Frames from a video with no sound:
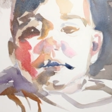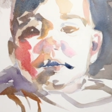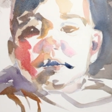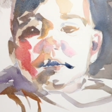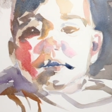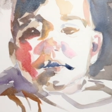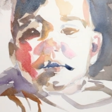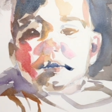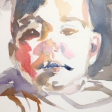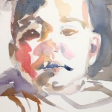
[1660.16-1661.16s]

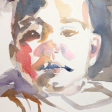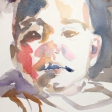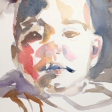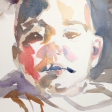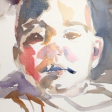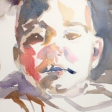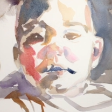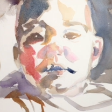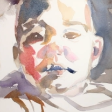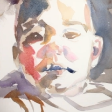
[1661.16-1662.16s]

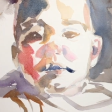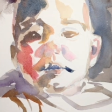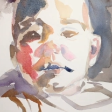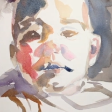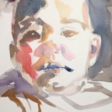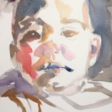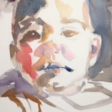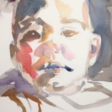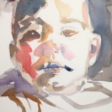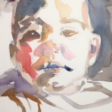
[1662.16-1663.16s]

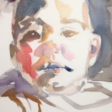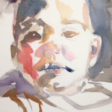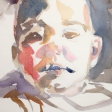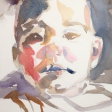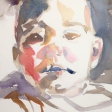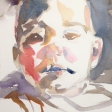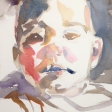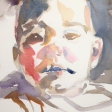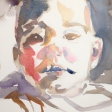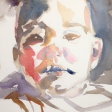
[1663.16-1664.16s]
No one is speaking in this clip.